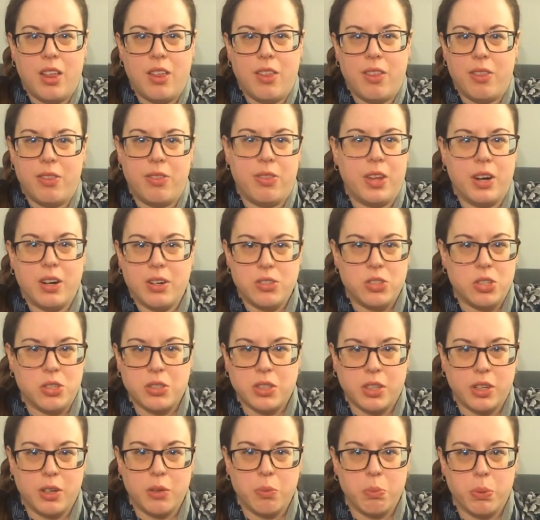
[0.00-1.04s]
that are
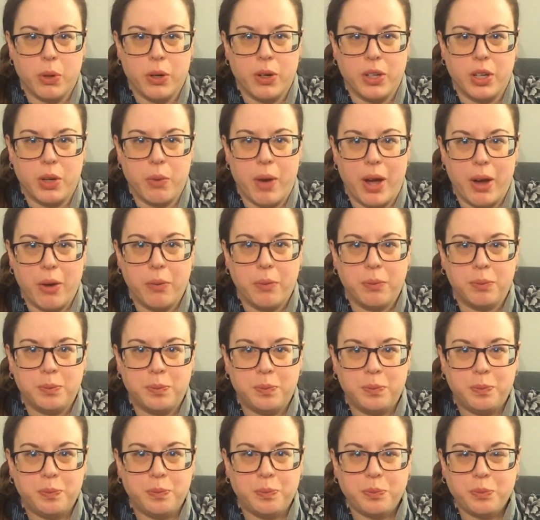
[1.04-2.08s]
just going to burn you out.
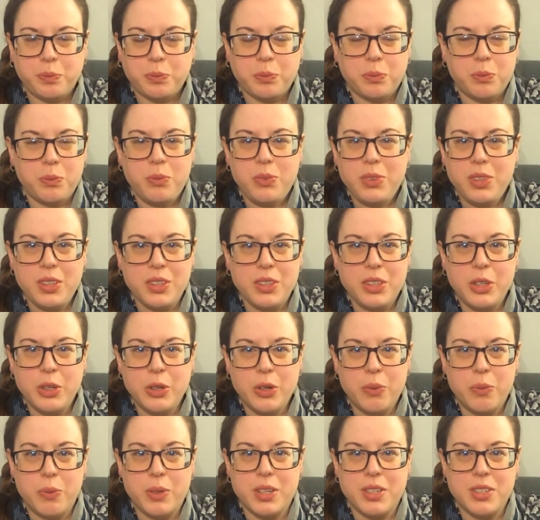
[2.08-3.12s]
You
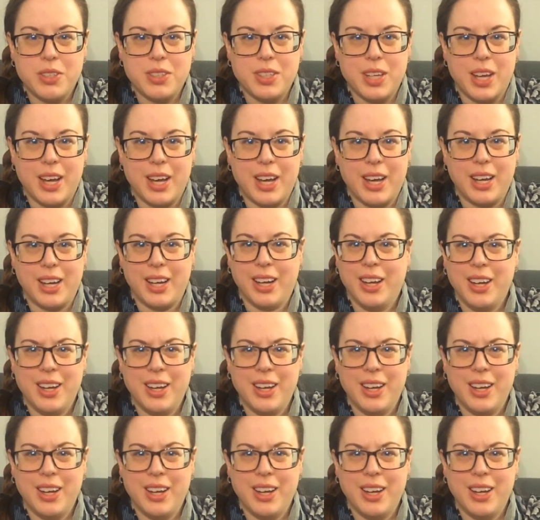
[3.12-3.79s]
don't want to say,